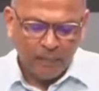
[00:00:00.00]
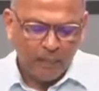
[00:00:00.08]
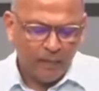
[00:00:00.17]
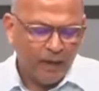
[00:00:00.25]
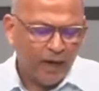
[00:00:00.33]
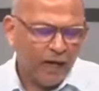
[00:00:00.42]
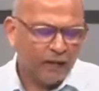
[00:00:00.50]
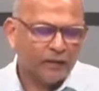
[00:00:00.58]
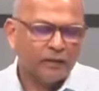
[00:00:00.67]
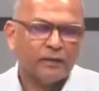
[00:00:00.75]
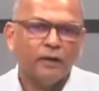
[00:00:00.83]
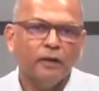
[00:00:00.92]

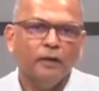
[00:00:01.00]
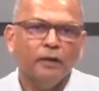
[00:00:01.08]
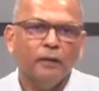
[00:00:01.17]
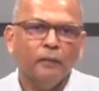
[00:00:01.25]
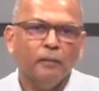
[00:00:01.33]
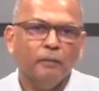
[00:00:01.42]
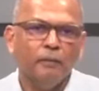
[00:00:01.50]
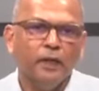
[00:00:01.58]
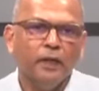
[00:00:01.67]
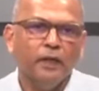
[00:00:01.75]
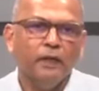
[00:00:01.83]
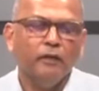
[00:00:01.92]
that
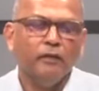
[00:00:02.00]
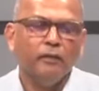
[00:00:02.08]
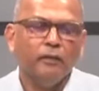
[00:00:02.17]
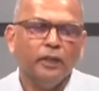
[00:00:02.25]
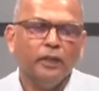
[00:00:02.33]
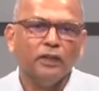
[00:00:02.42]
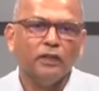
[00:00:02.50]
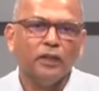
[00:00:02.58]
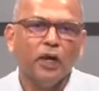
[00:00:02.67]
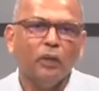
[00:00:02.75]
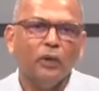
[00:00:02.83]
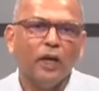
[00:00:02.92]
there is
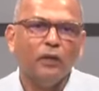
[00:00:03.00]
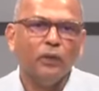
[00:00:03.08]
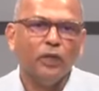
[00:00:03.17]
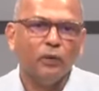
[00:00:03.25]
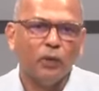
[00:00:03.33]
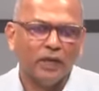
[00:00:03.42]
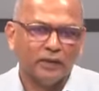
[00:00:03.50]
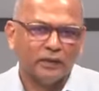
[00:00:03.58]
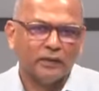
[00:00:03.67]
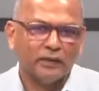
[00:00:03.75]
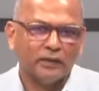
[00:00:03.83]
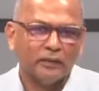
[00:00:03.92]
now a
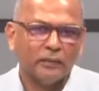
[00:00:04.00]
request